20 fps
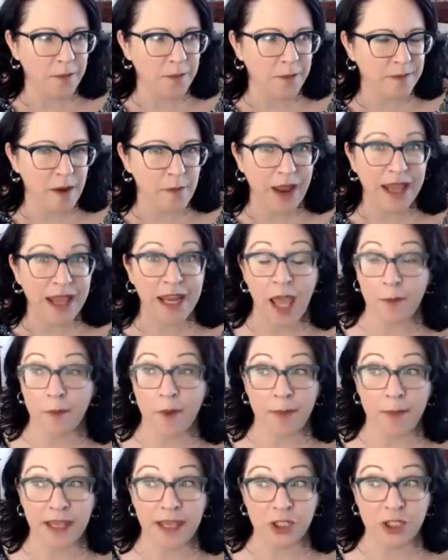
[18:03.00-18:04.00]
my brand? Am
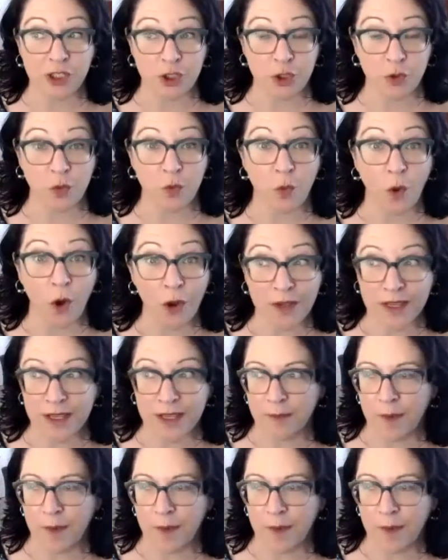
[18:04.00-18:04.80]
I being too woke?